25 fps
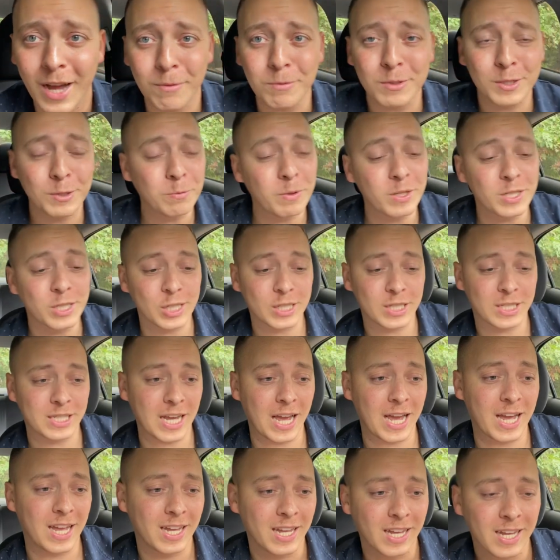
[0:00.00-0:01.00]
I'm speechless
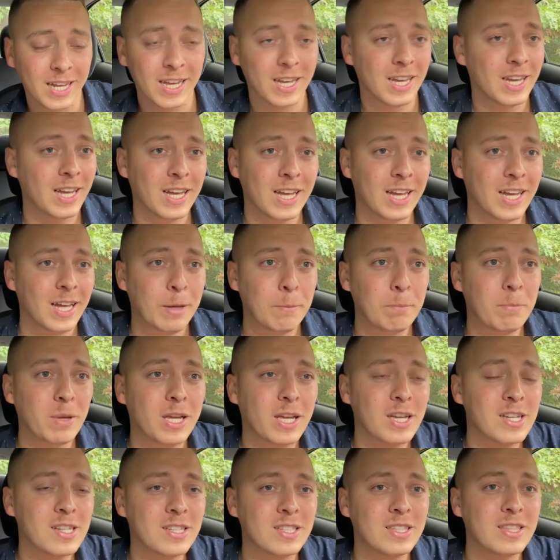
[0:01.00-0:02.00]
that
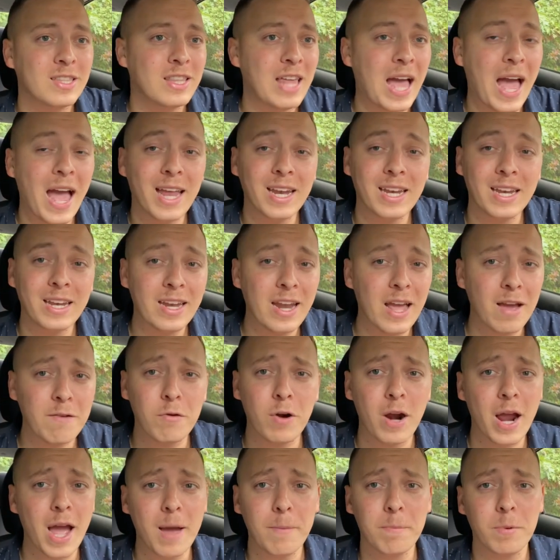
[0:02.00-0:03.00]
because that
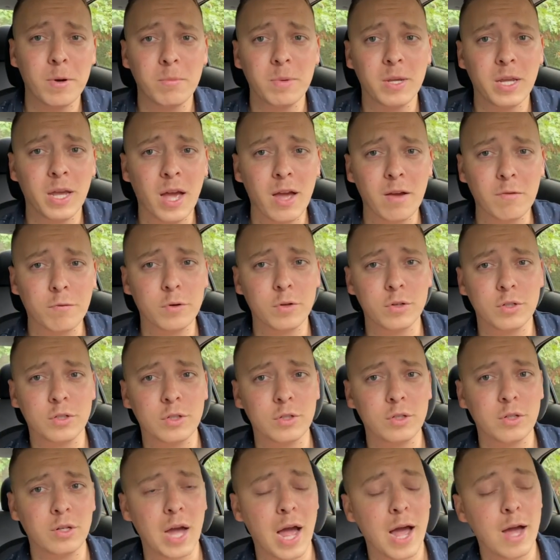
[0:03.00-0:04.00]
never happened to me ever,
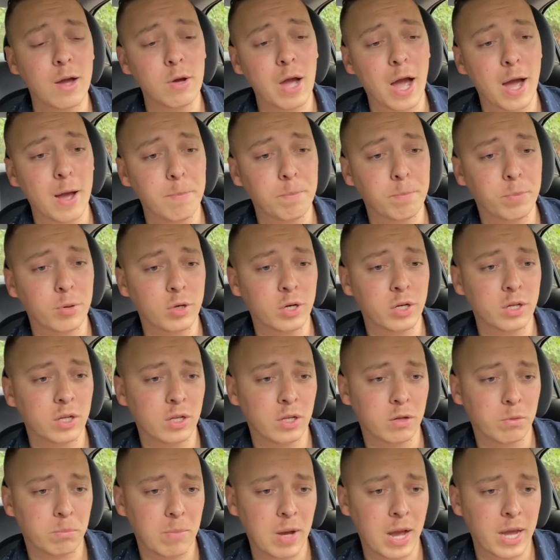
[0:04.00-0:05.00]
dude. I, I put it
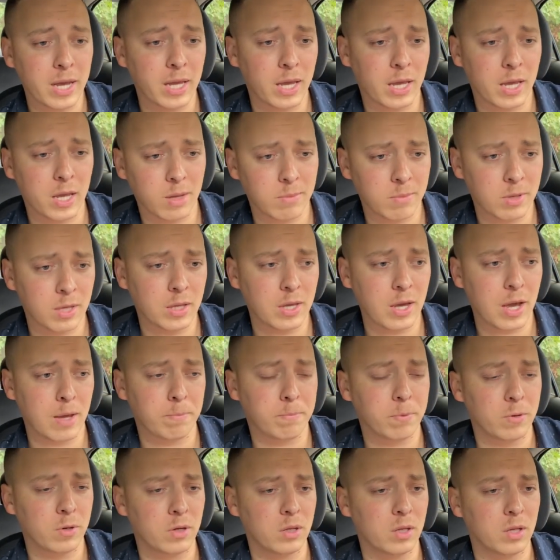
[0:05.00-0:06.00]
in Miami, I
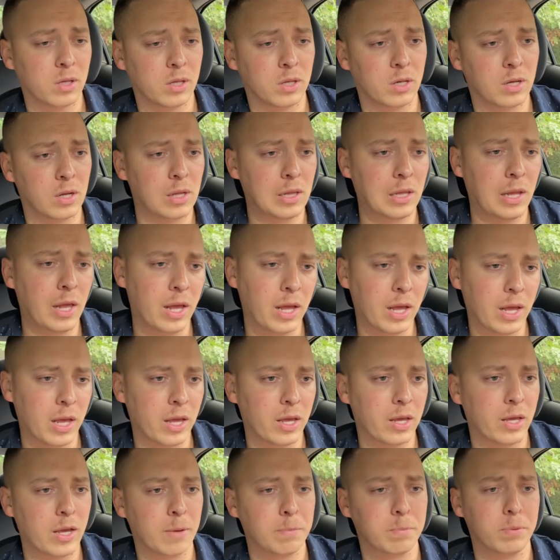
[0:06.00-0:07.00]
put it in
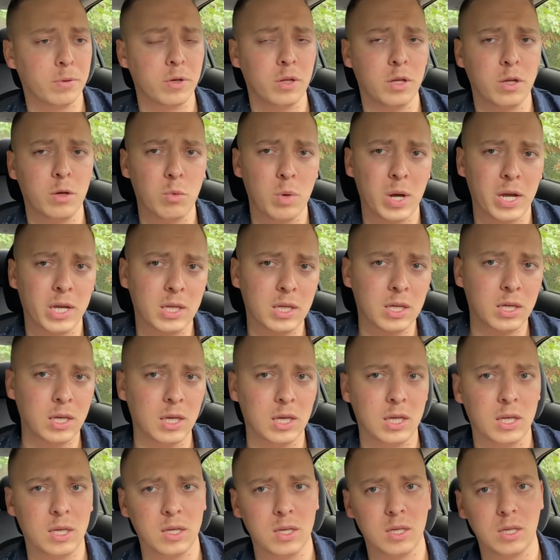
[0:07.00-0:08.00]
LA, I put it in
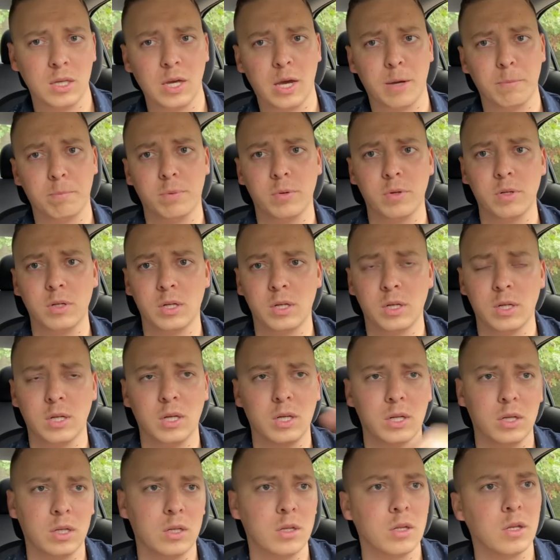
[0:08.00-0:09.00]
Waikiki, I put it
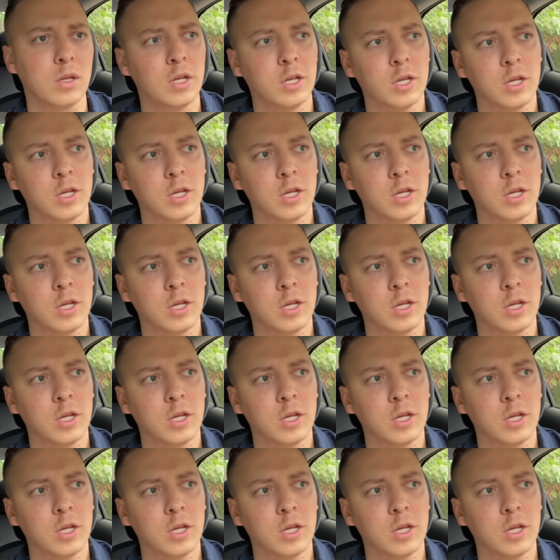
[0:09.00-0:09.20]
in